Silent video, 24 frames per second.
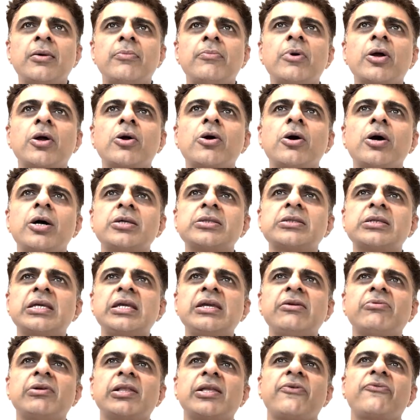Because
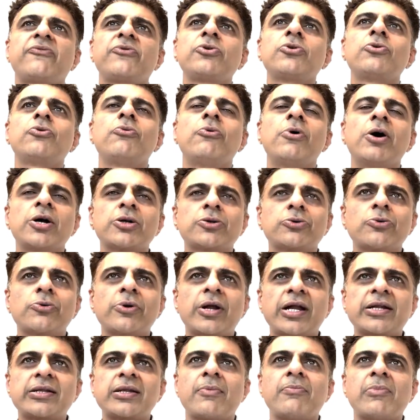even if you were to
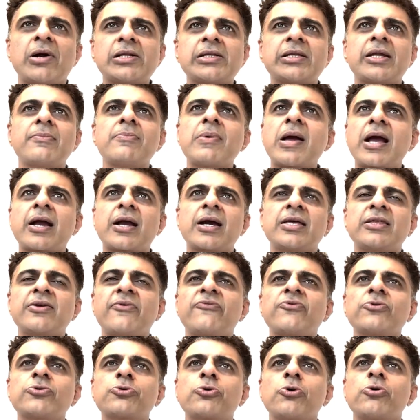get a multi-bagger,
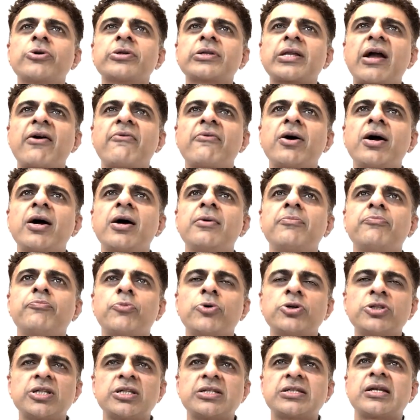if you don't have a
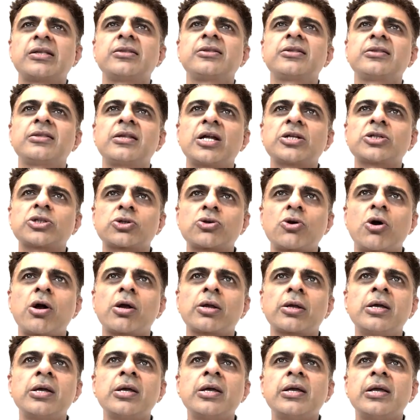position in that
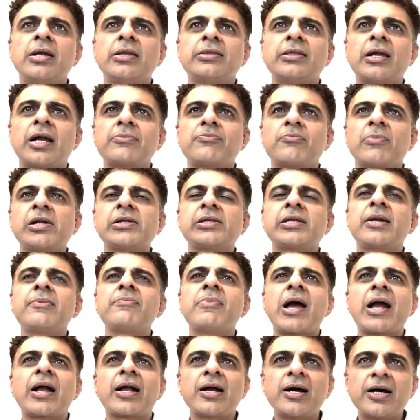stock, that
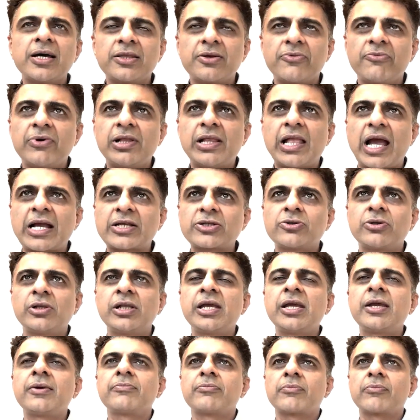multi-bagger will
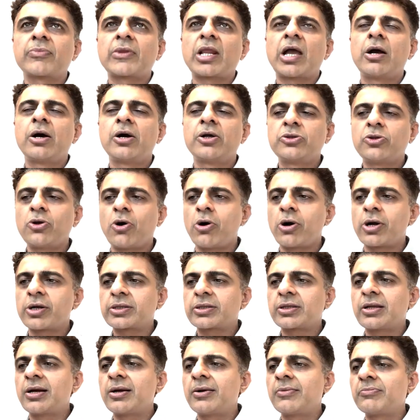actually not
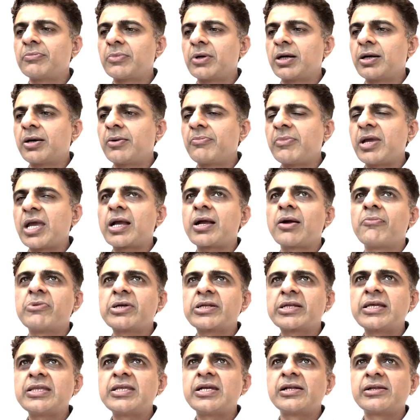make a
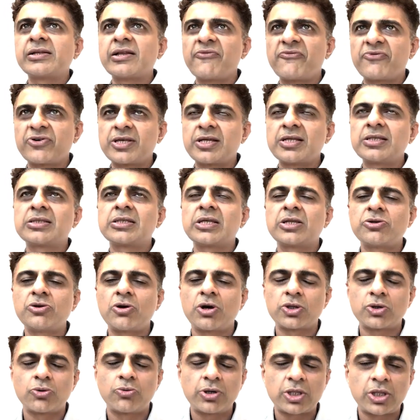material difference in
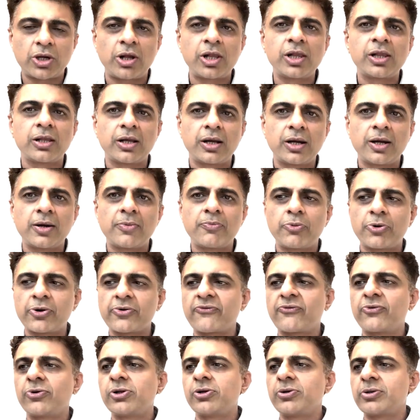your overall
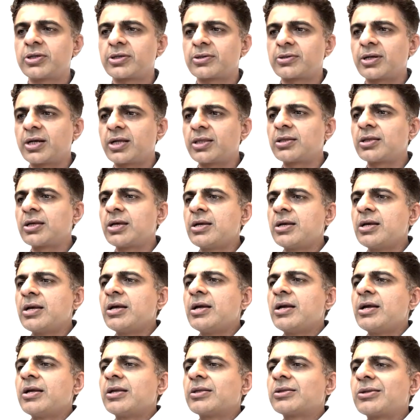portfolio return.
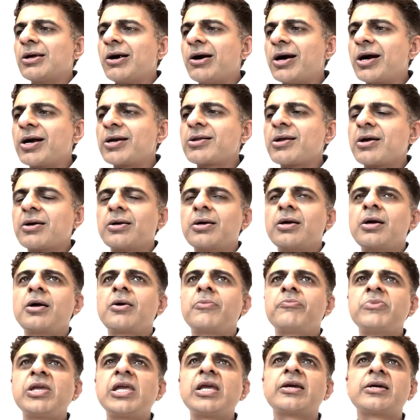
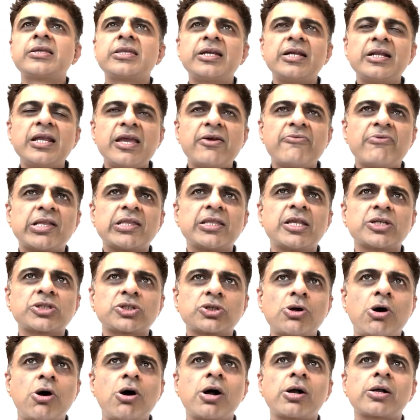Third, be greedy when the
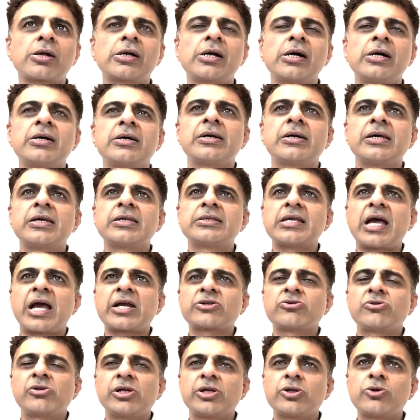stock is
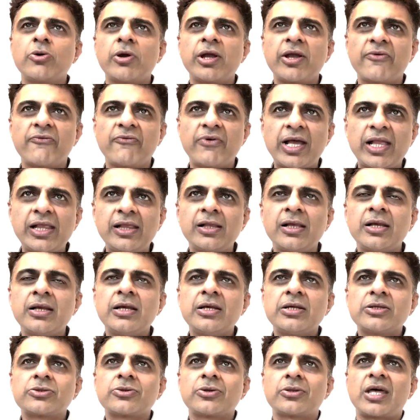actually doing well.
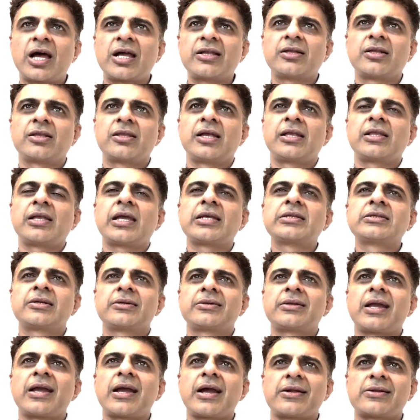So rather than
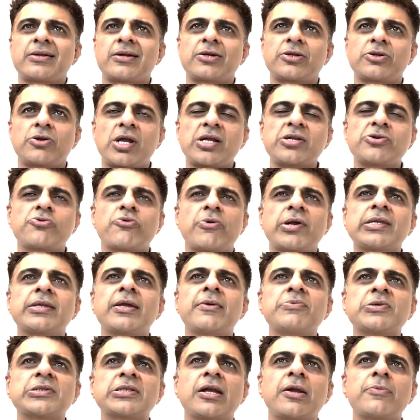exiting at a
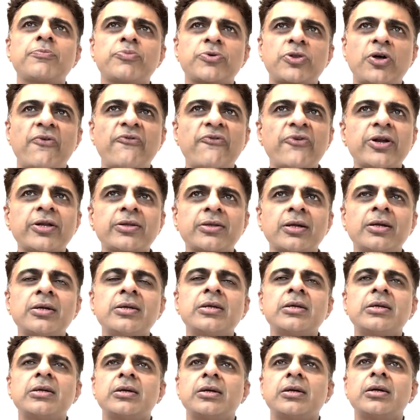10-20% profit,
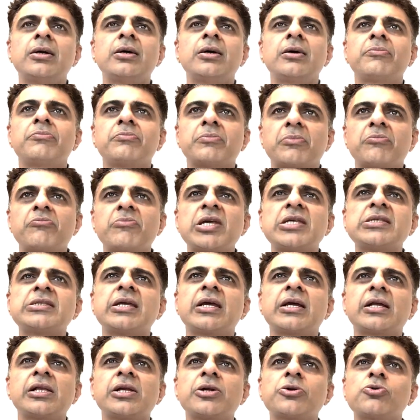
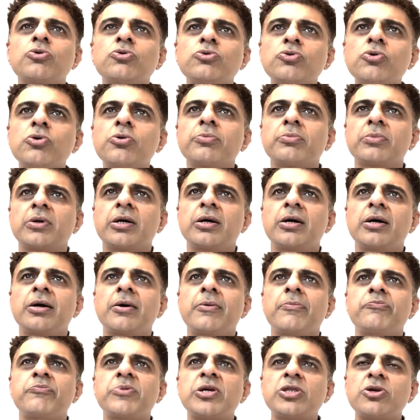basically do
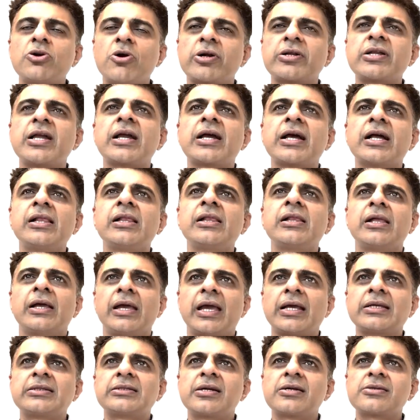periodical
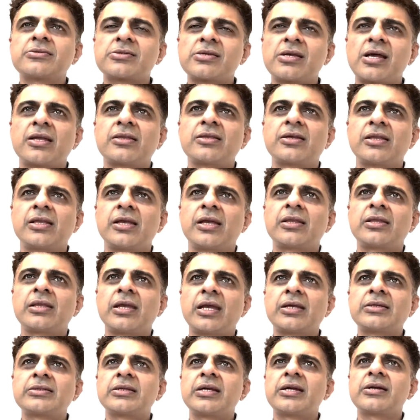exits rather than
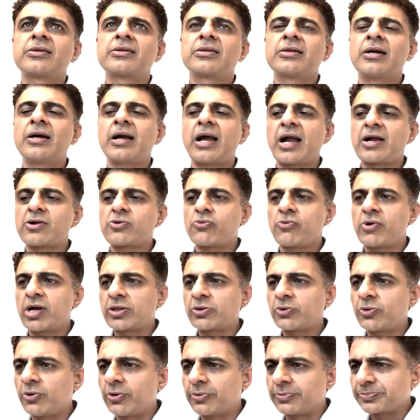exit at
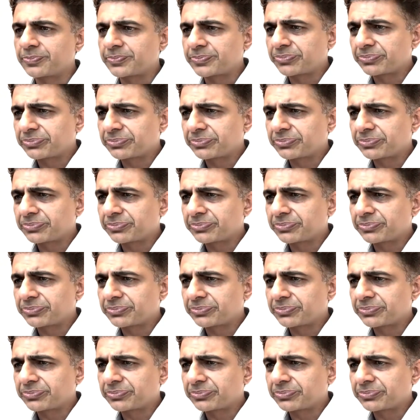one go.